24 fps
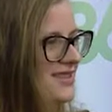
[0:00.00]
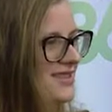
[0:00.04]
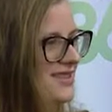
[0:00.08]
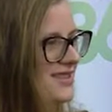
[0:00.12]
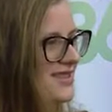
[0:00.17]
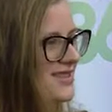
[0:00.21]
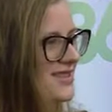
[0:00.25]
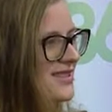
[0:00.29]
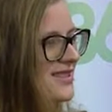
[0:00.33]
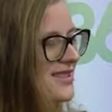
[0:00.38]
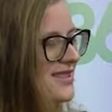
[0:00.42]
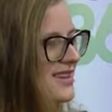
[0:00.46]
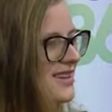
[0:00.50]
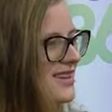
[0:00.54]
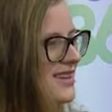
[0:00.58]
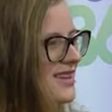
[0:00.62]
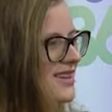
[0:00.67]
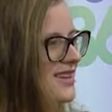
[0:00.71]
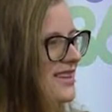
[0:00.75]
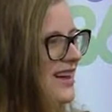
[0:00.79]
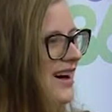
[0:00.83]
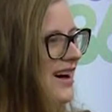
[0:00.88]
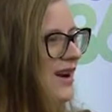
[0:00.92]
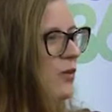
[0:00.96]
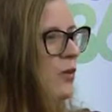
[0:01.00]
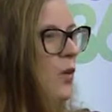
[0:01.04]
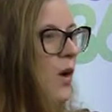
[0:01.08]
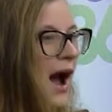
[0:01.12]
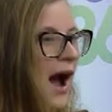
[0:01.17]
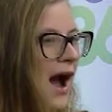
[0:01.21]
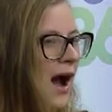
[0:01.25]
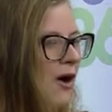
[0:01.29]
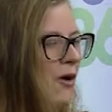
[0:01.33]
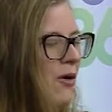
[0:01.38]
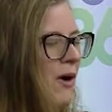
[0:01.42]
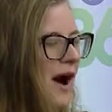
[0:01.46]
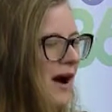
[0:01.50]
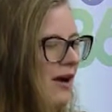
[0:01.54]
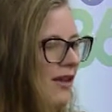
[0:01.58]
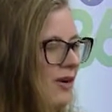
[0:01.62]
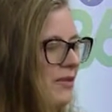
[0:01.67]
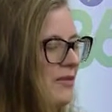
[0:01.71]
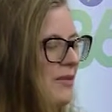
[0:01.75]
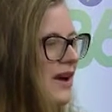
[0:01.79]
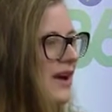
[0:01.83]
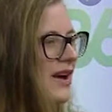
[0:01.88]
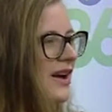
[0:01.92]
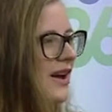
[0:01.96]
just that wow
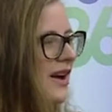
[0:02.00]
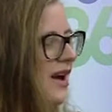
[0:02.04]
element.